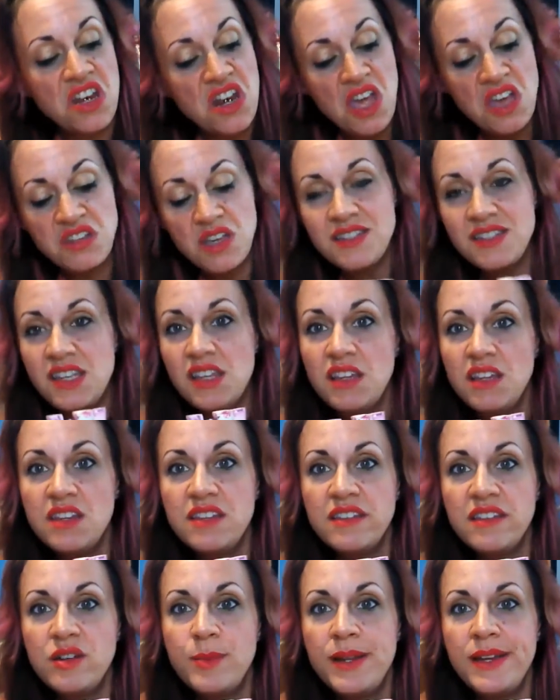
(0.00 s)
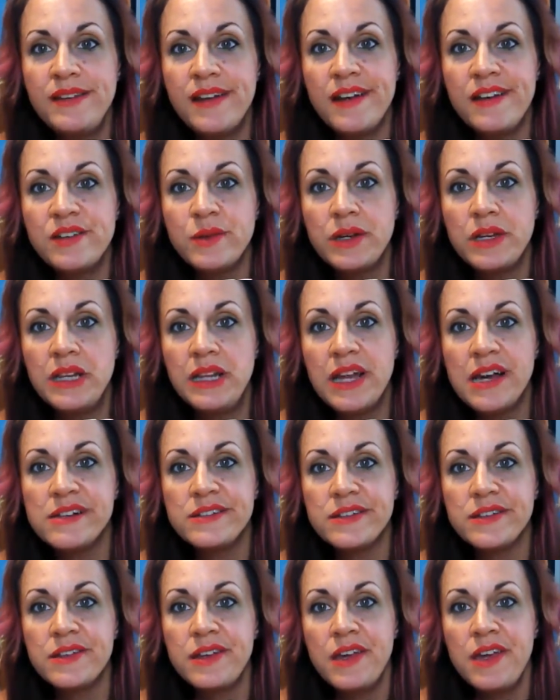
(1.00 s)
Now, see, look at these little bitty tiny squiggly
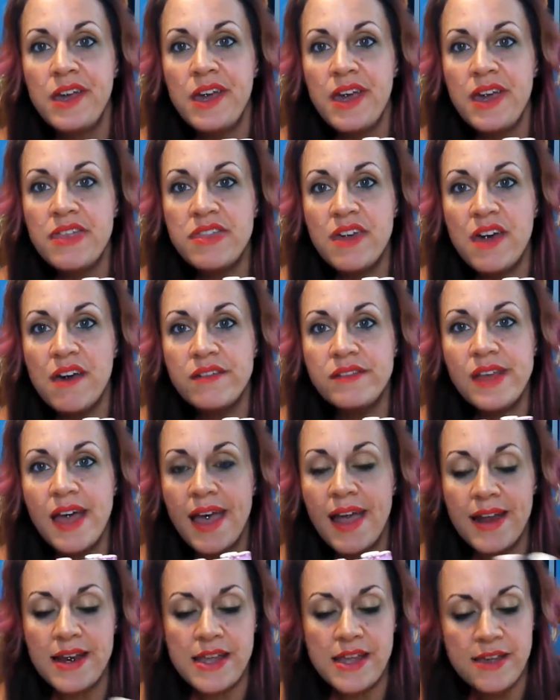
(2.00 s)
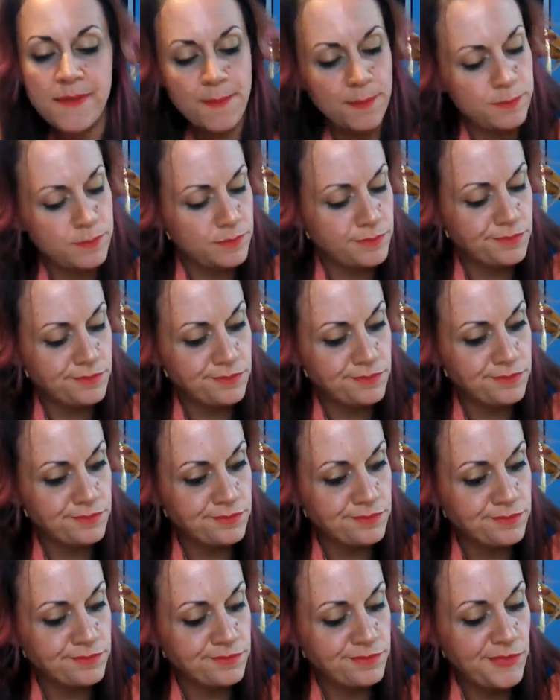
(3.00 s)
lines. It's very tiny.
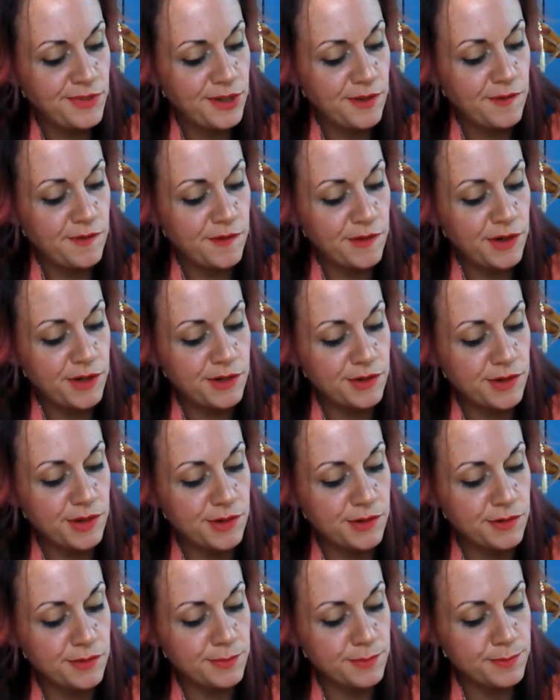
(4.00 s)
True no.